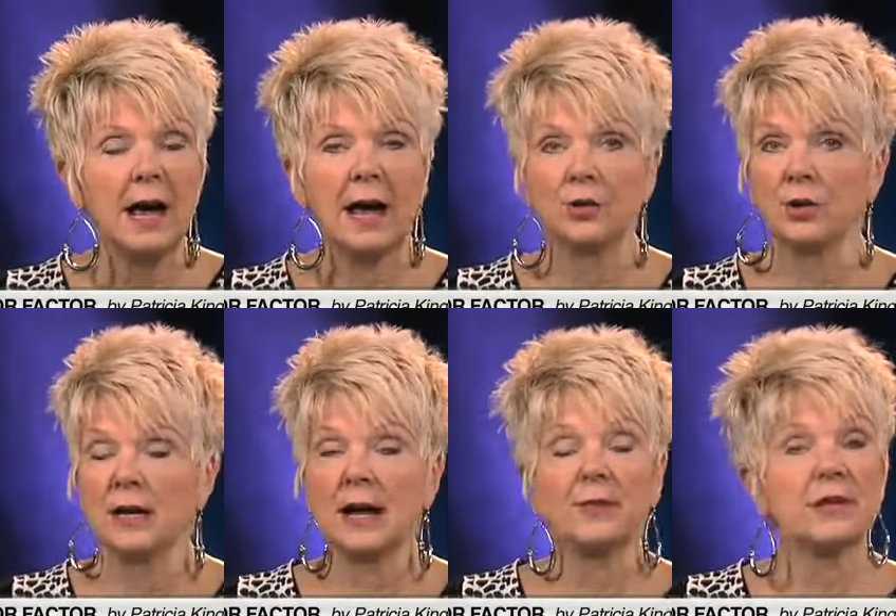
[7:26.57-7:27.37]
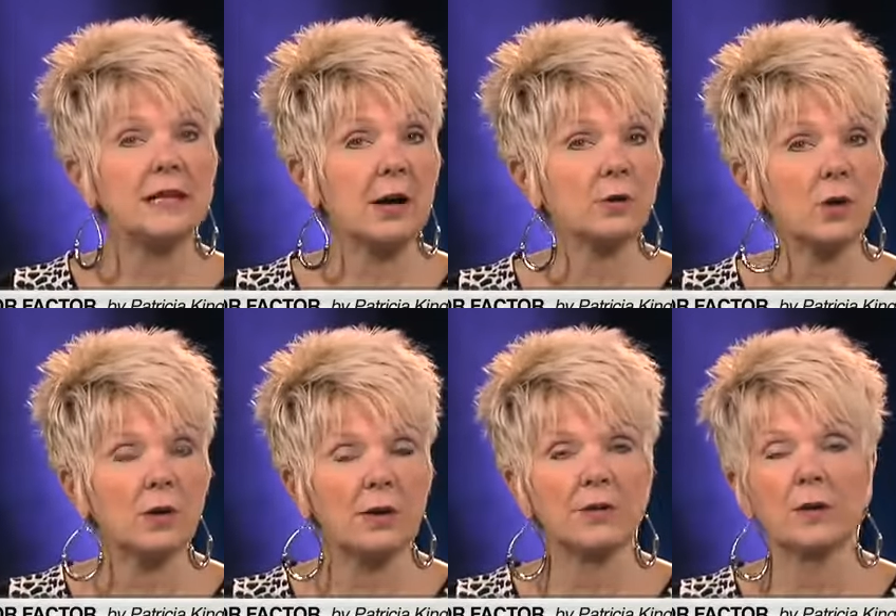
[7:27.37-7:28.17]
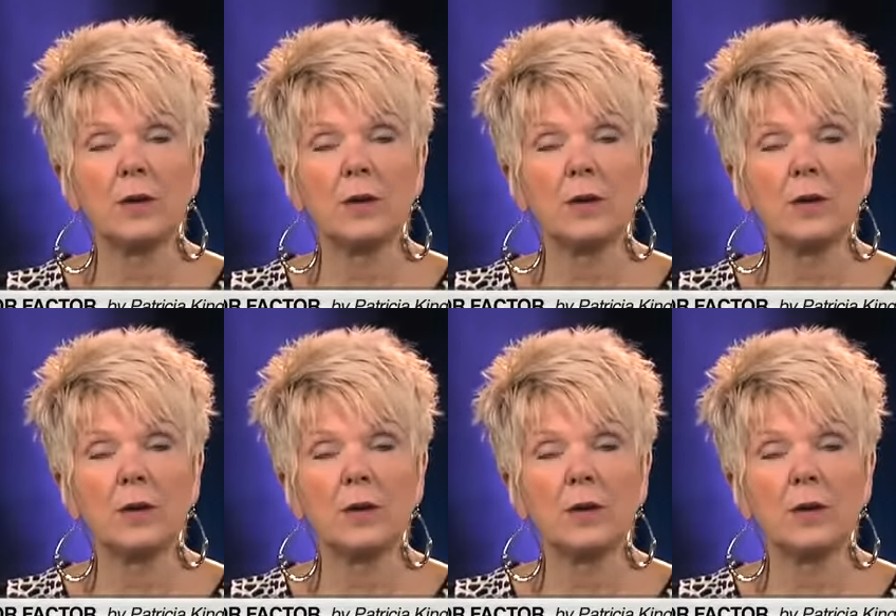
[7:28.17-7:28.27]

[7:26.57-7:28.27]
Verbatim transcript: and you can get the download of it.